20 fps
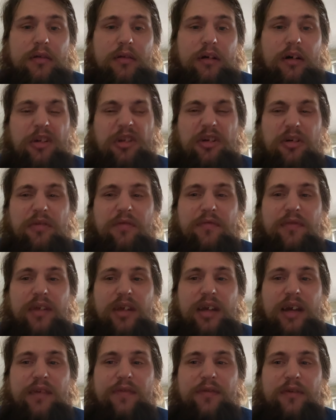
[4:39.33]
Although if
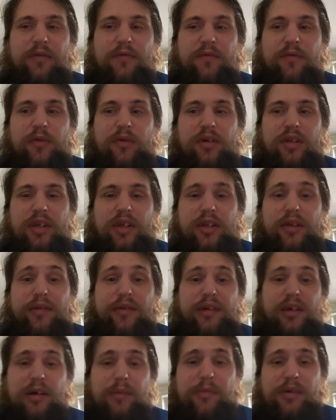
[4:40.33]
the iPhone 14
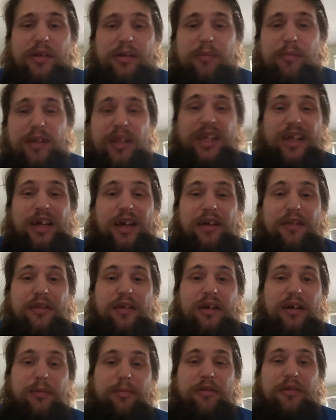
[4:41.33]
doesn't come in a mini, I
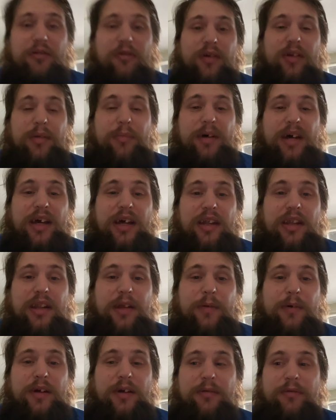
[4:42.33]
think I'm still gonna buy it
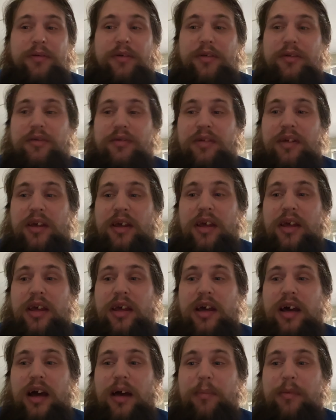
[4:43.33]
anyway because
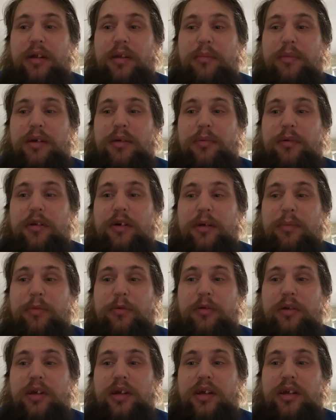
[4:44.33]
I'm gonna be able to
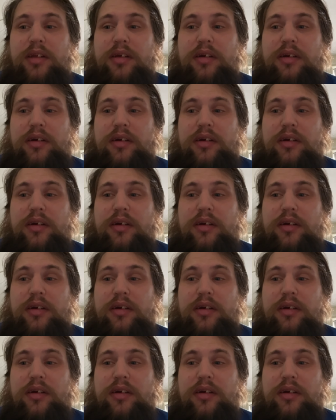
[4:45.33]
upgrade,